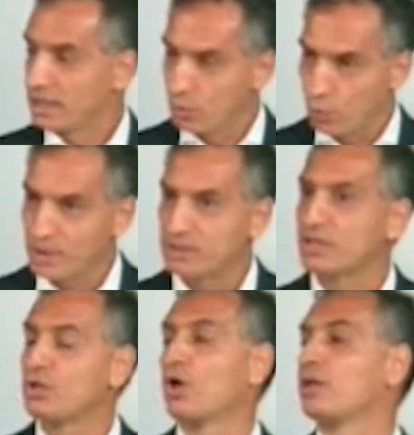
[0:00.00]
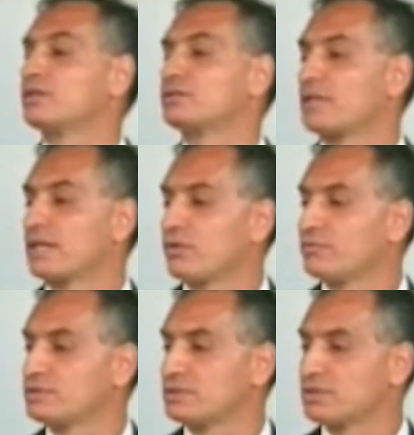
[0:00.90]
with the knowledge that
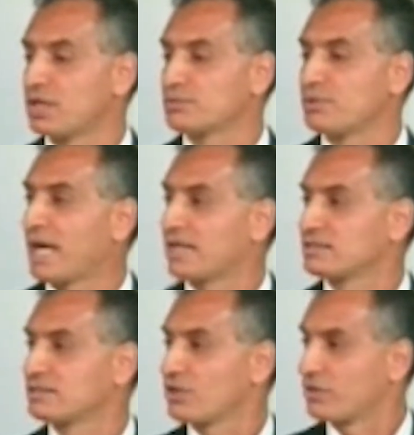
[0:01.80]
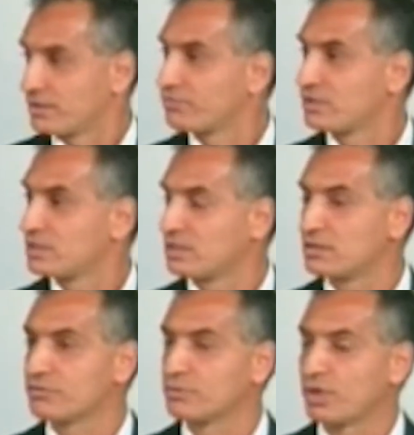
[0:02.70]
obviously seismic hazards are different in
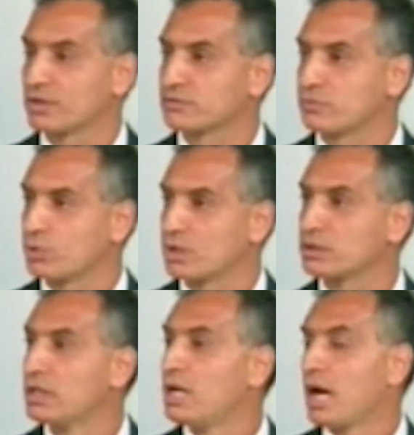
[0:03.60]
different parts of the world.